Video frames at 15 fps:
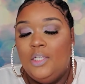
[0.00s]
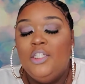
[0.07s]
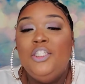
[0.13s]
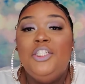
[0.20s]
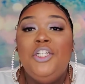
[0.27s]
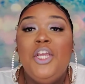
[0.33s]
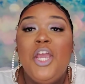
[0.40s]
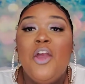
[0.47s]

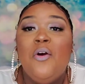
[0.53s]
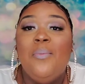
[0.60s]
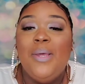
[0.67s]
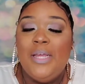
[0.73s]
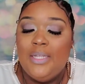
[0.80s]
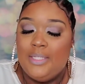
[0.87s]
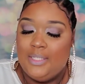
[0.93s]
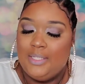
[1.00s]

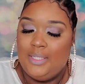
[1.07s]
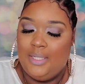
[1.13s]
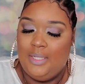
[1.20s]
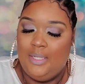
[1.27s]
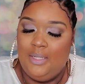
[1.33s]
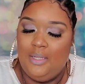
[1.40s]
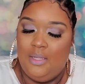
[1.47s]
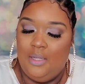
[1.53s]
Chubby's.
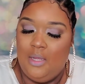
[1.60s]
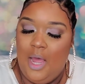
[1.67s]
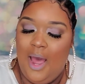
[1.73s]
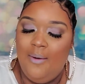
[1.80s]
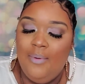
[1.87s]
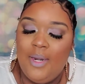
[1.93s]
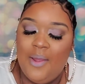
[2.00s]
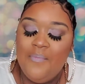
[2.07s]

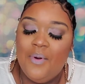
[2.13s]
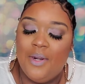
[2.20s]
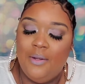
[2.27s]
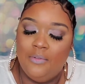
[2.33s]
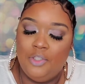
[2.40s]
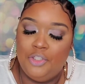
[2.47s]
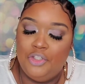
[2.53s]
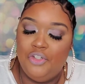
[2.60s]
How would they
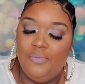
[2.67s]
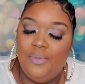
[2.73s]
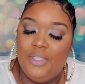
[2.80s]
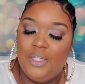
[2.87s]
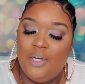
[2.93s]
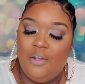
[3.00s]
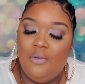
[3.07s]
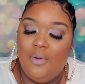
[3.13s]
pronounce Chubby's
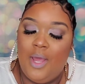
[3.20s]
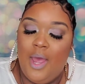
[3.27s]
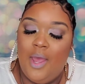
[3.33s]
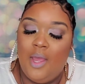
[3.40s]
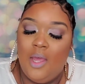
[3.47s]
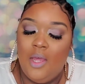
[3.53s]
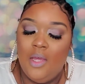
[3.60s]
in the UK?